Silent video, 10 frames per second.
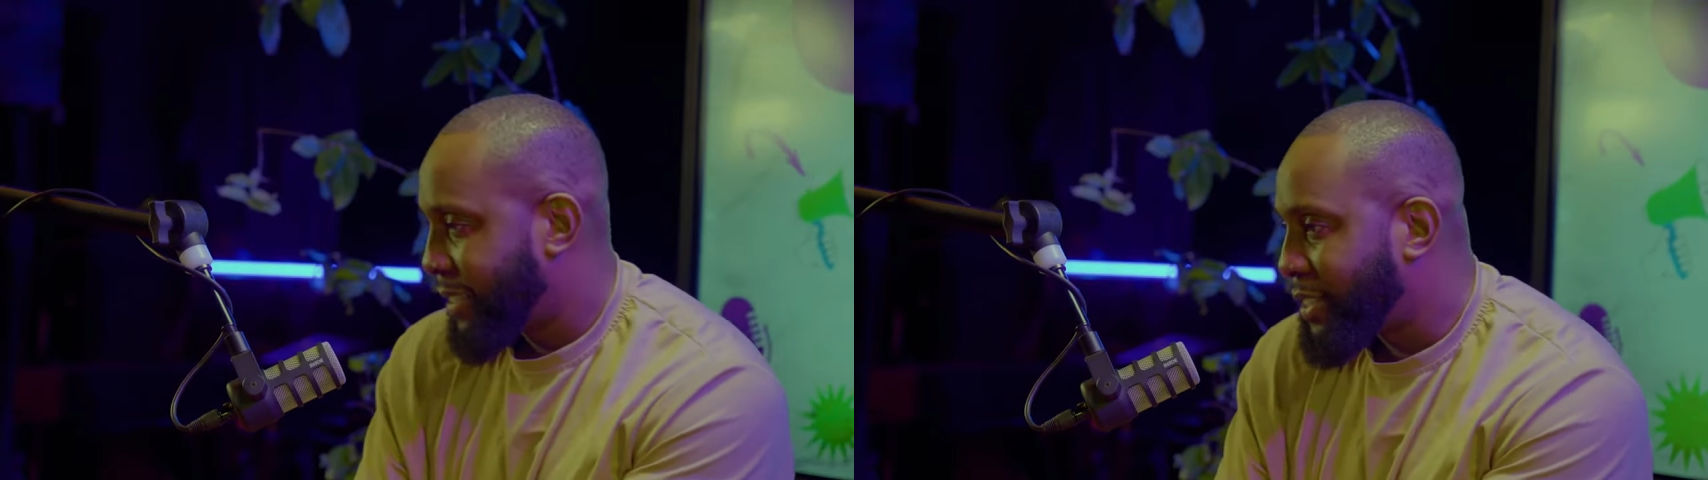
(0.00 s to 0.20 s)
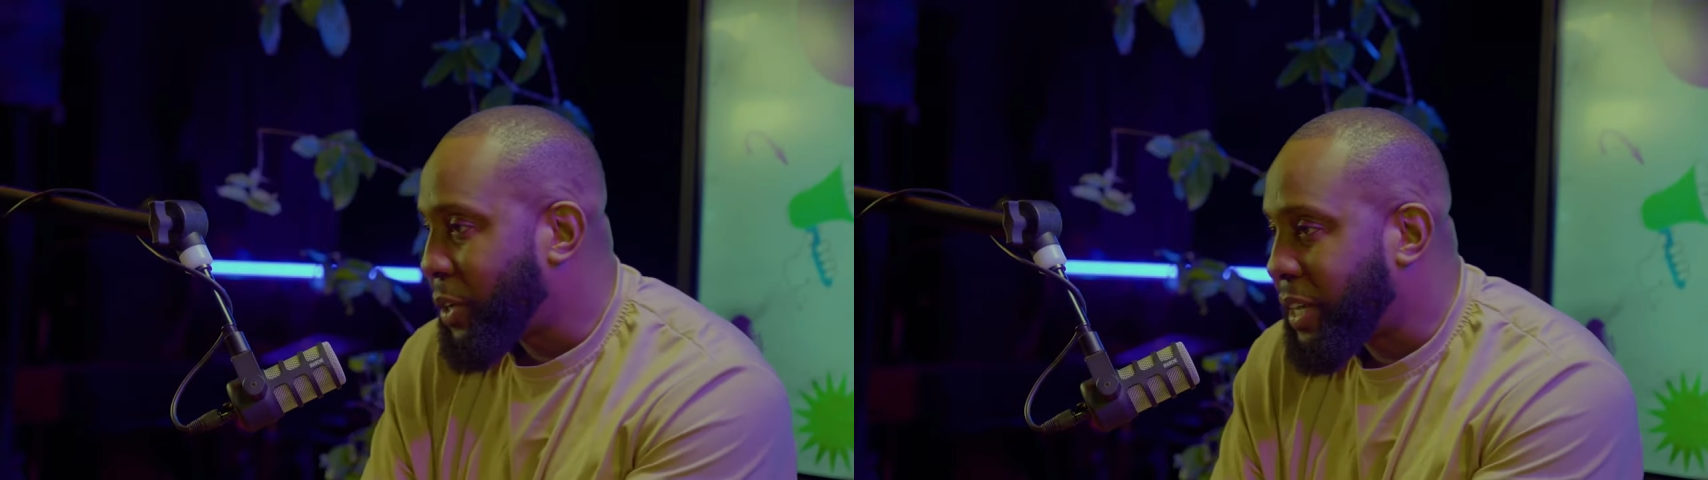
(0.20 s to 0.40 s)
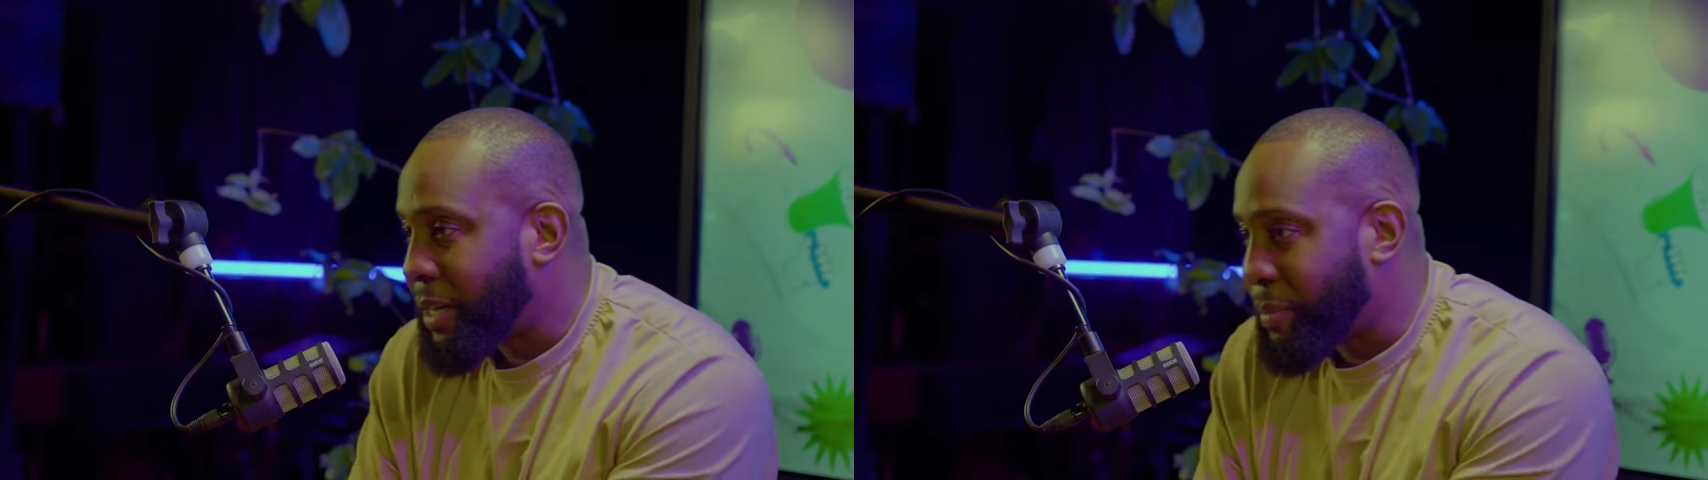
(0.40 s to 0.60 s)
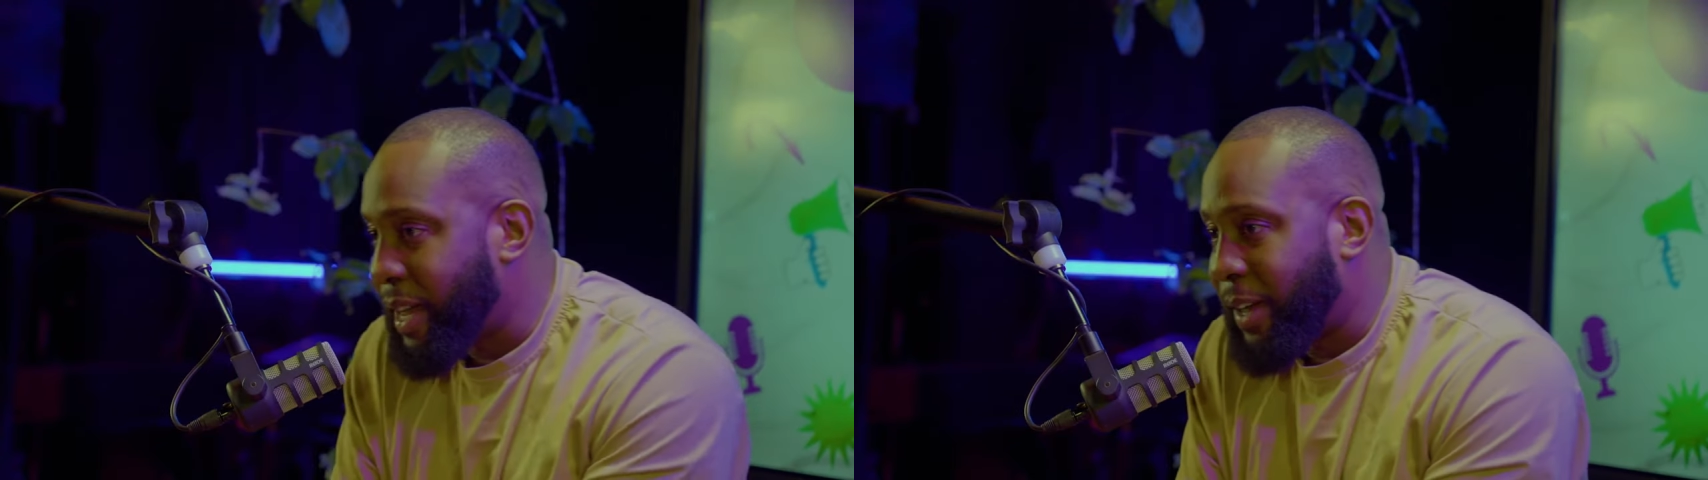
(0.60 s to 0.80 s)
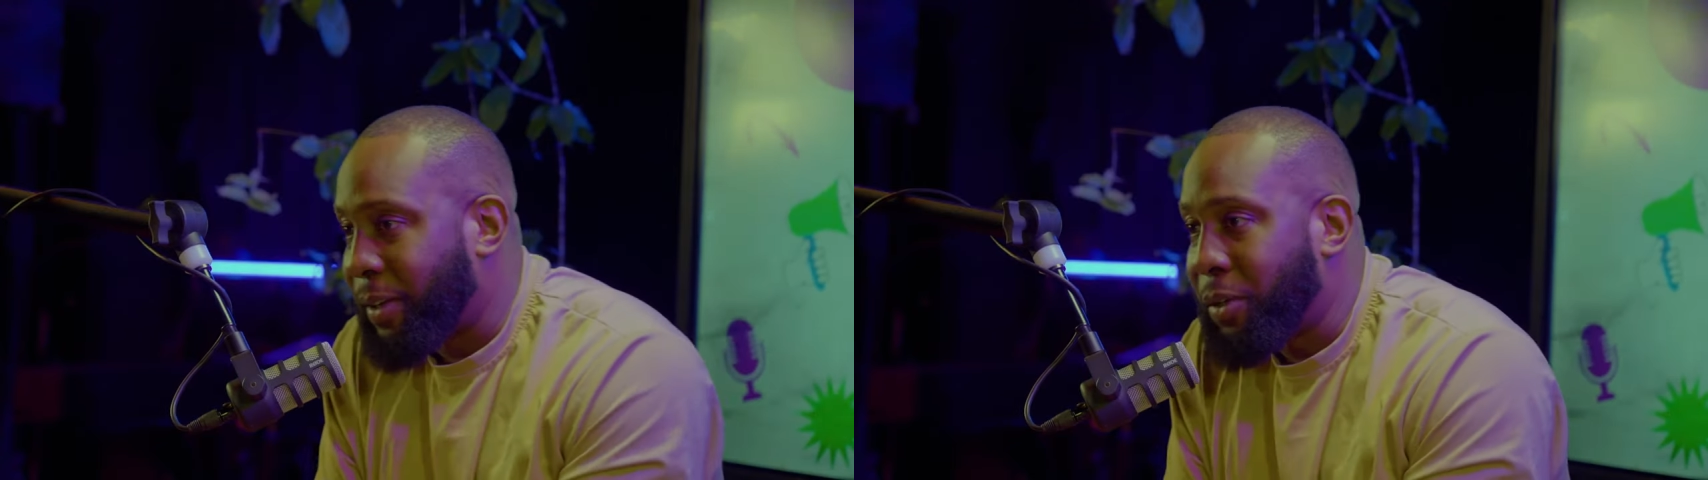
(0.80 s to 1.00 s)
talking
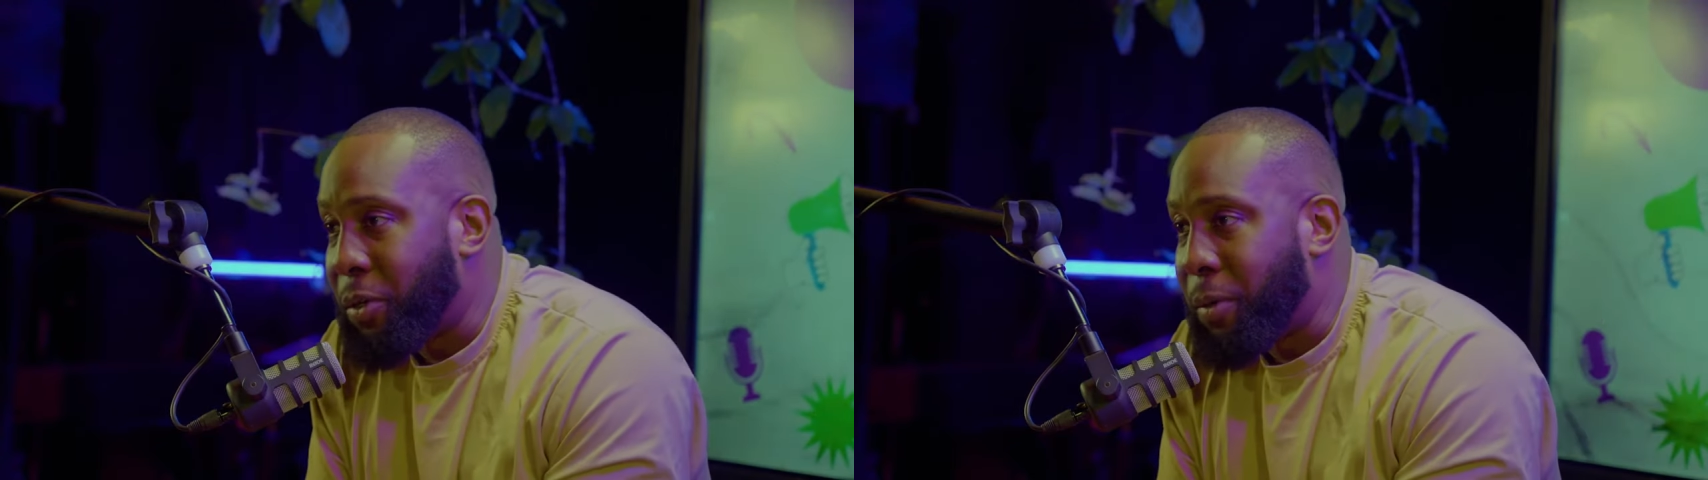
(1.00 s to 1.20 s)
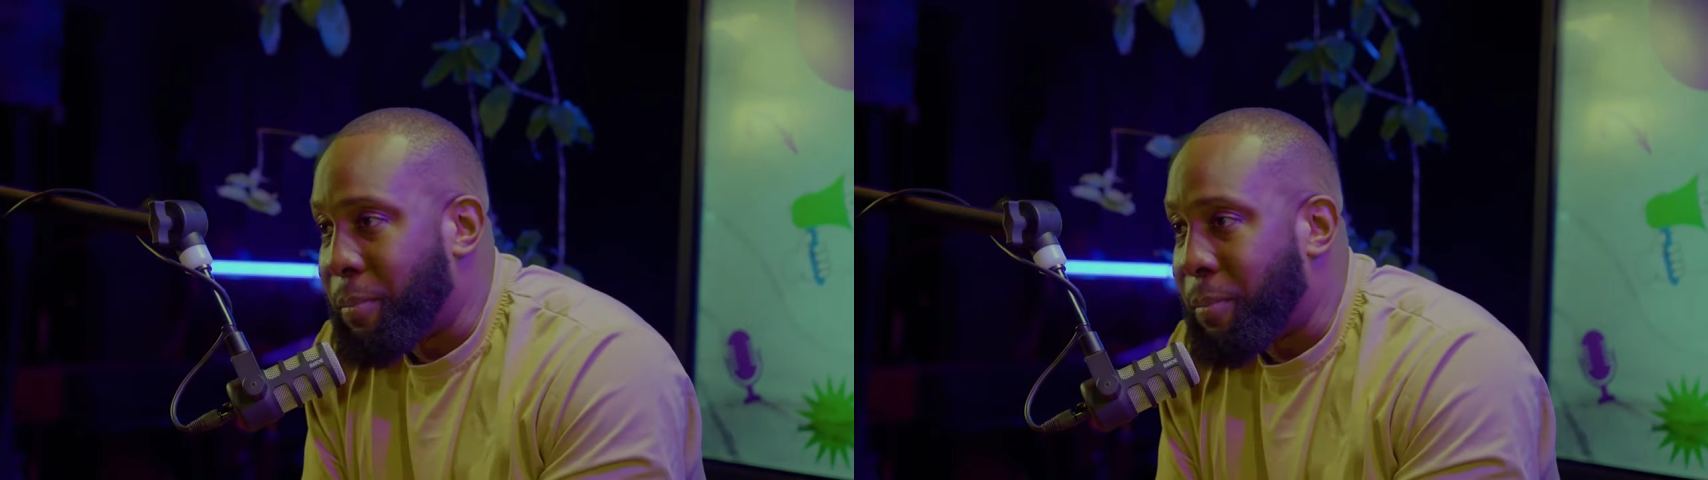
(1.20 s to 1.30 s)
about, oh,